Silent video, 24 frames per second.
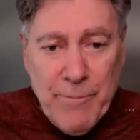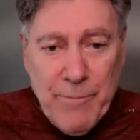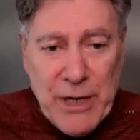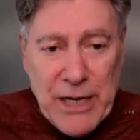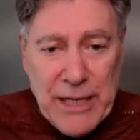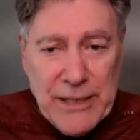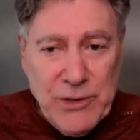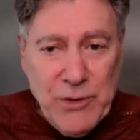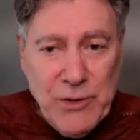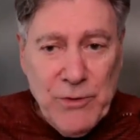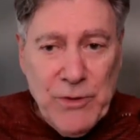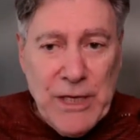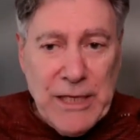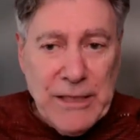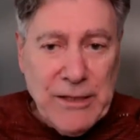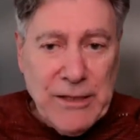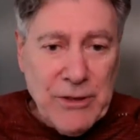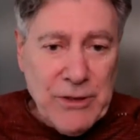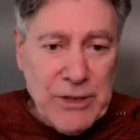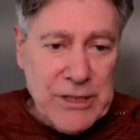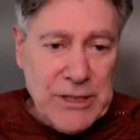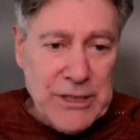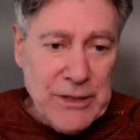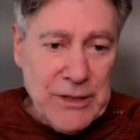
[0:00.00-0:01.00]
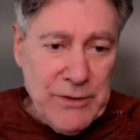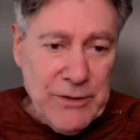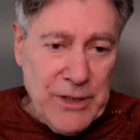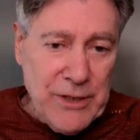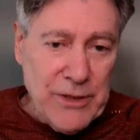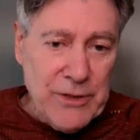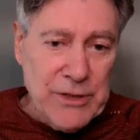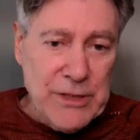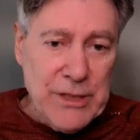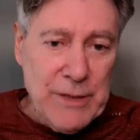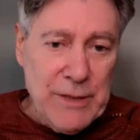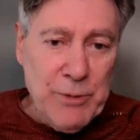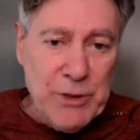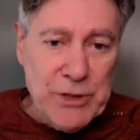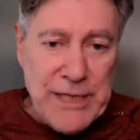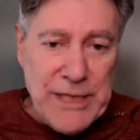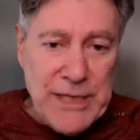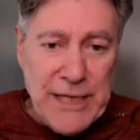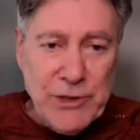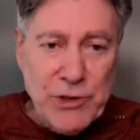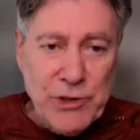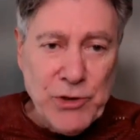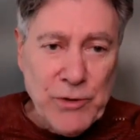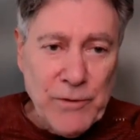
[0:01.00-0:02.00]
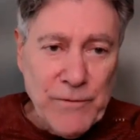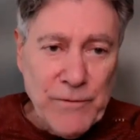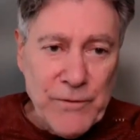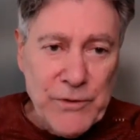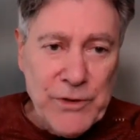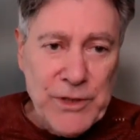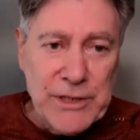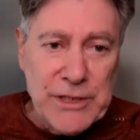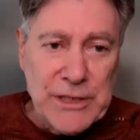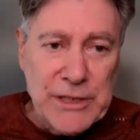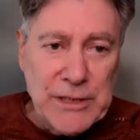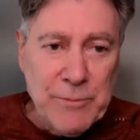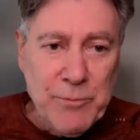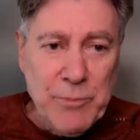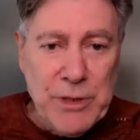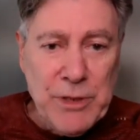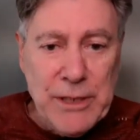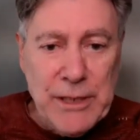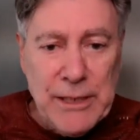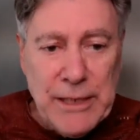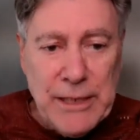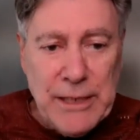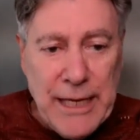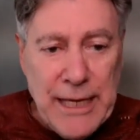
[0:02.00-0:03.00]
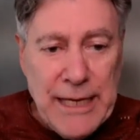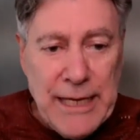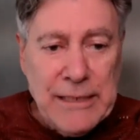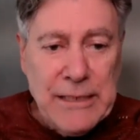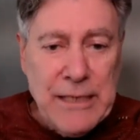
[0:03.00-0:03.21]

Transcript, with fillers: But I do think there's there's the potential for this to be